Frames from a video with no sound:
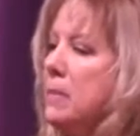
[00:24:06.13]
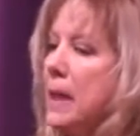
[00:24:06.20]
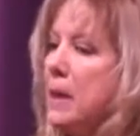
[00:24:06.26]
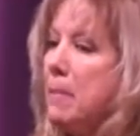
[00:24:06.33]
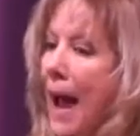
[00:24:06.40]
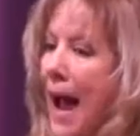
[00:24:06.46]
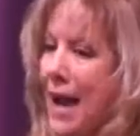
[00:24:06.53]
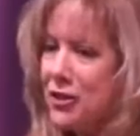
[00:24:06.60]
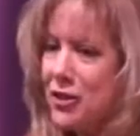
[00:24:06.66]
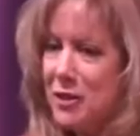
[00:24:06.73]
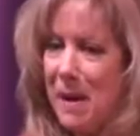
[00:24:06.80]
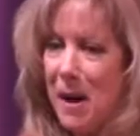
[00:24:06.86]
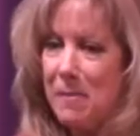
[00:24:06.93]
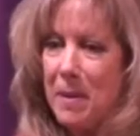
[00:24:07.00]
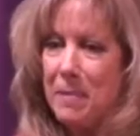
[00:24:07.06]
being passionate
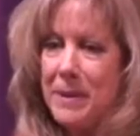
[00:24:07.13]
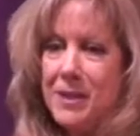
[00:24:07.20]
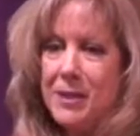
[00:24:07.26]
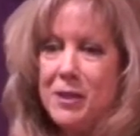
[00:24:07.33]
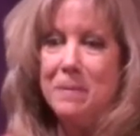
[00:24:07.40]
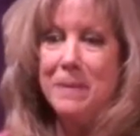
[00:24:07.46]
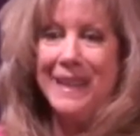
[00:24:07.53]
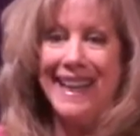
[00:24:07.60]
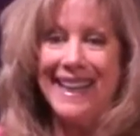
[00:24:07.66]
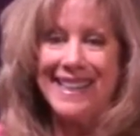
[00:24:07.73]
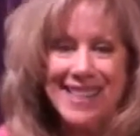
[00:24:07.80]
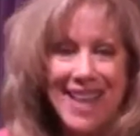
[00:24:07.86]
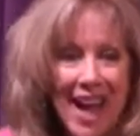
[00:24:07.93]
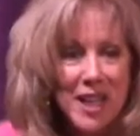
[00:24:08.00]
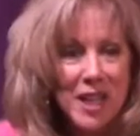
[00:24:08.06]
about my business and being
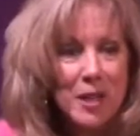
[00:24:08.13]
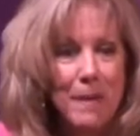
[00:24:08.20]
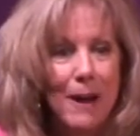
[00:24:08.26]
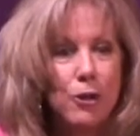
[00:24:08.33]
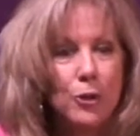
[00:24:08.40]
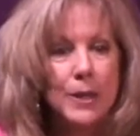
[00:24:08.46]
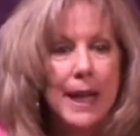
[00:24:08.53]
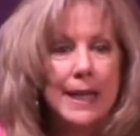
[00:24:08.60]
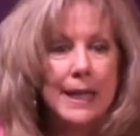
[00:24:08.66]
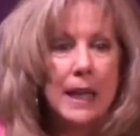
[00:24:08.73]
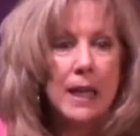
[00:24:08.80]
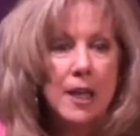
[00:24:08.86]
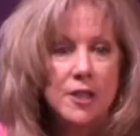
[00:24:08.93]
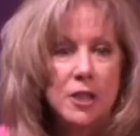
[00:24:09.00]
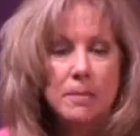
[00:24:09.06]
excited about creating a
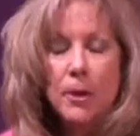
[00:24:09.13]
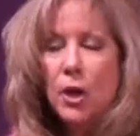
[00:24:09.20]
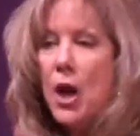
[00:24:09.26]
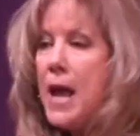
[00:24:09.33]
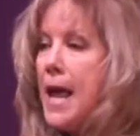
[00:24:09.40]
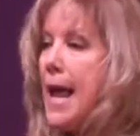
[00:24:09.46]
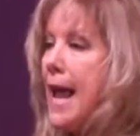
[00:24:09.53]
customer